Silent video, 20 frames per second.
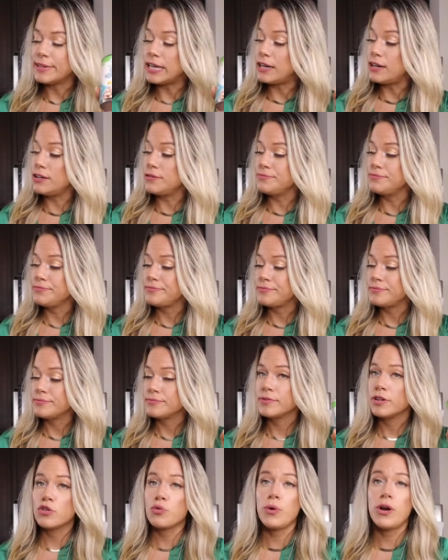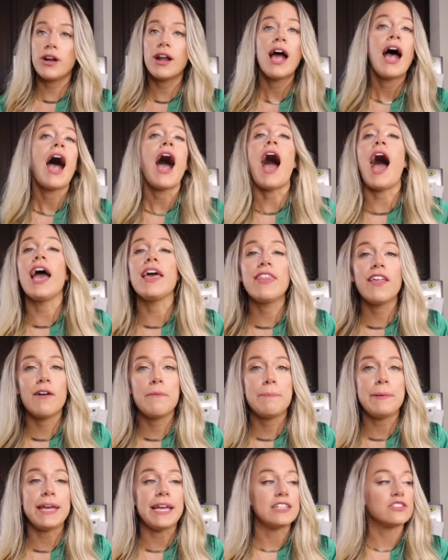I know, it's weird. I
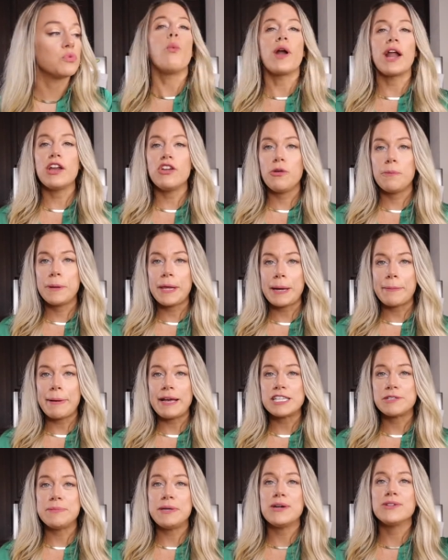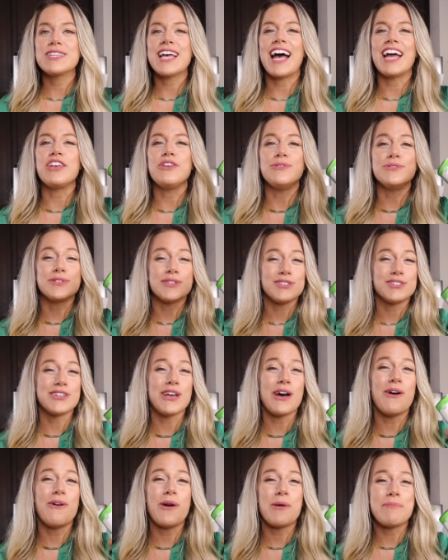love beans. When I do plant-based meals, I use
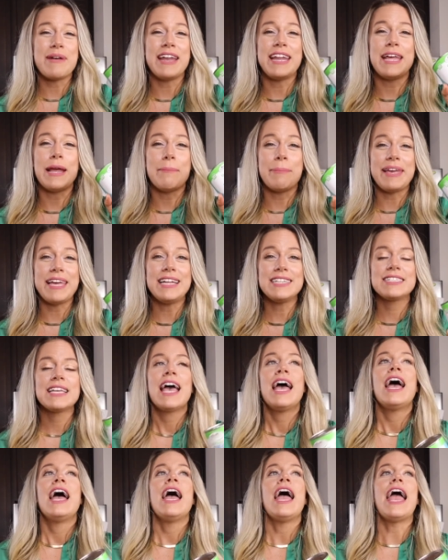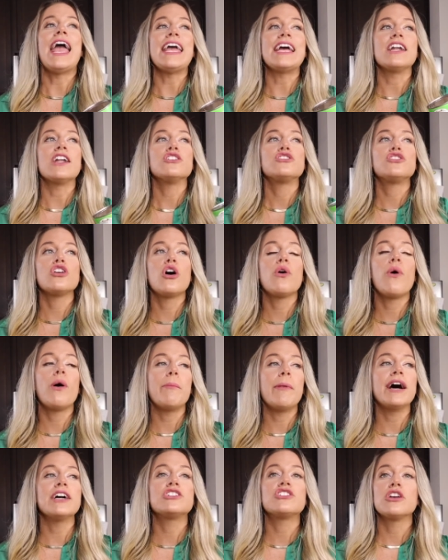so many beans and so
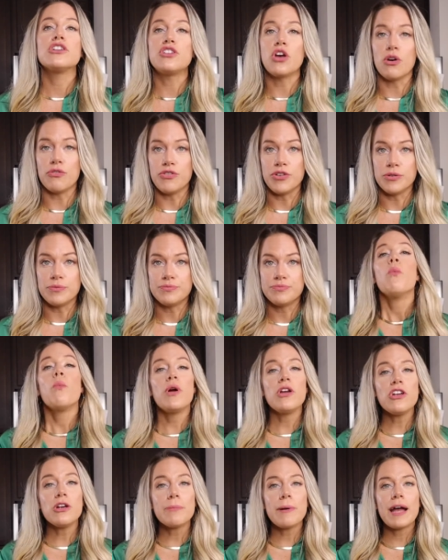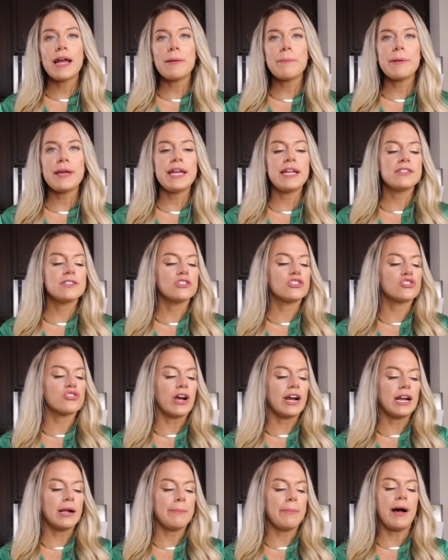much tofu. When you're buying beans,
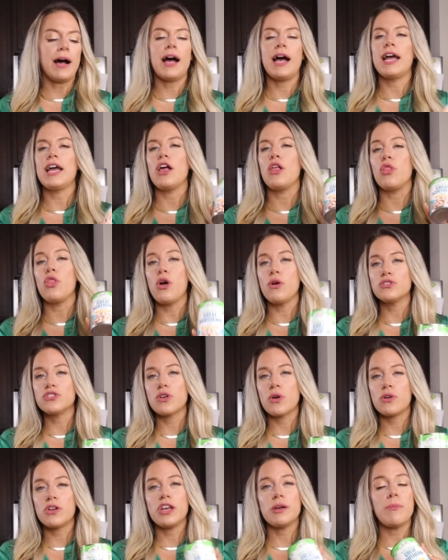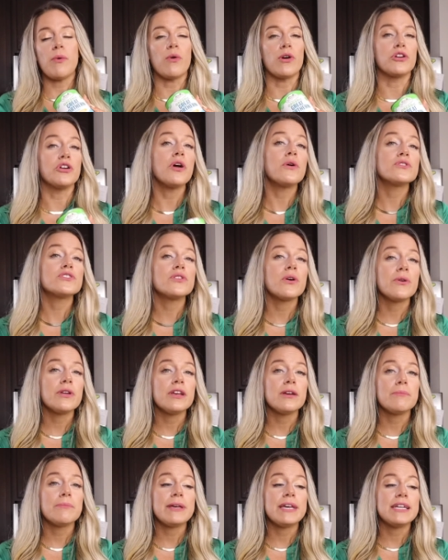try to buy low sodium or no
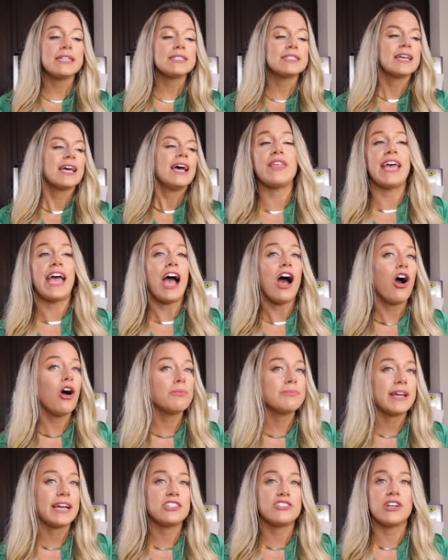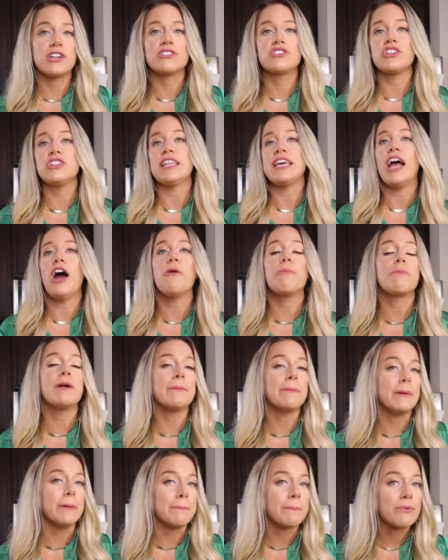sodium beans. They help digestion, they
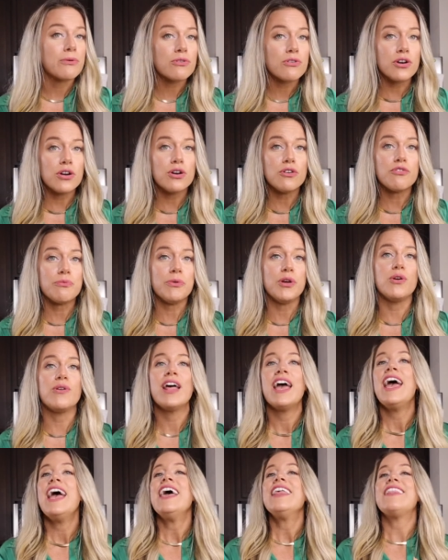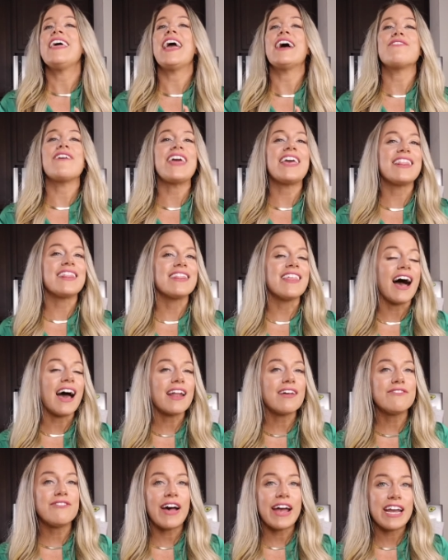help improve mood, they have a
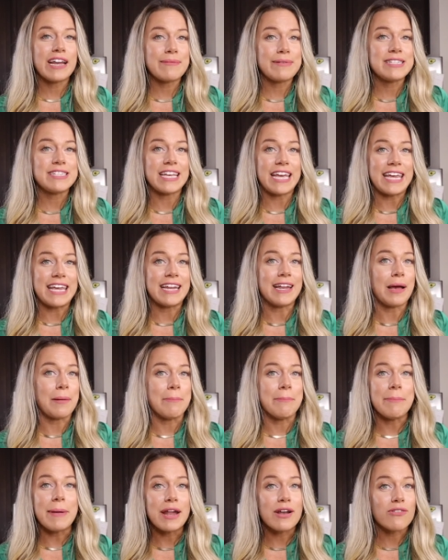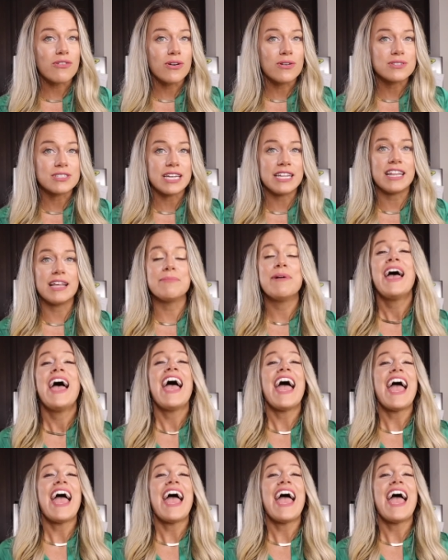lot of vitamins and minerals in them,